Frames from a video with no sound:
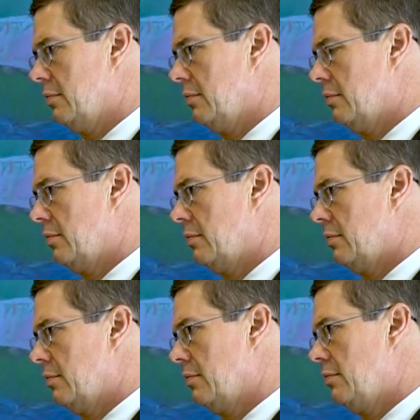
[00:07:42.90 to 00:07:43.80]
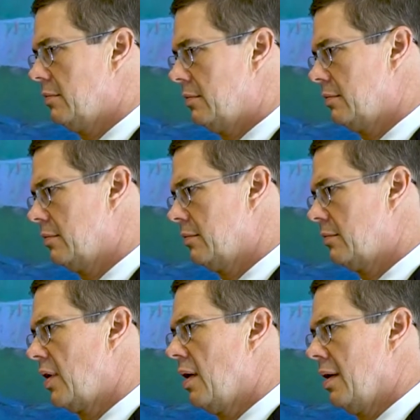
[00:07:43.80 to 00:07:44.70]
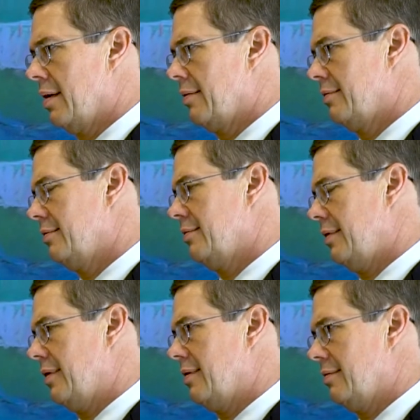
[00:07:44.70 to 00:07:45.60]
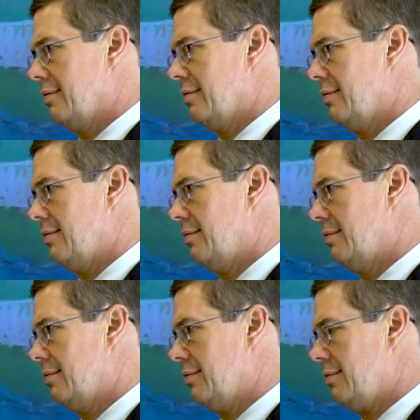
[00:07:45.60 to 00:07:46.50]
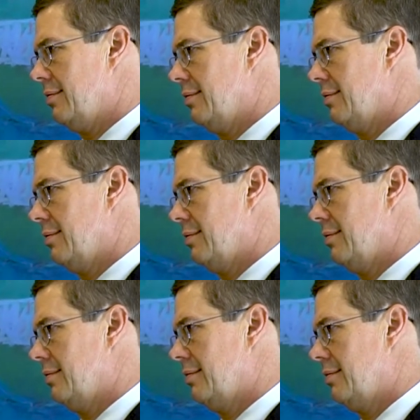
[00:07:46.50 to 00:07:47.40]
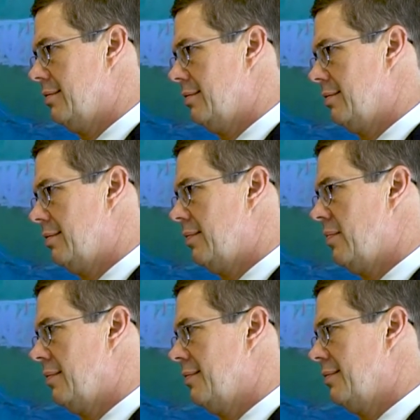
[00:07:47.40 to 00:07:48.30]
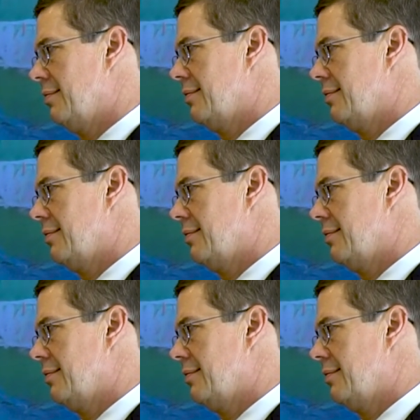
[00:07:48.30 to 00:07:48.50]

(silent)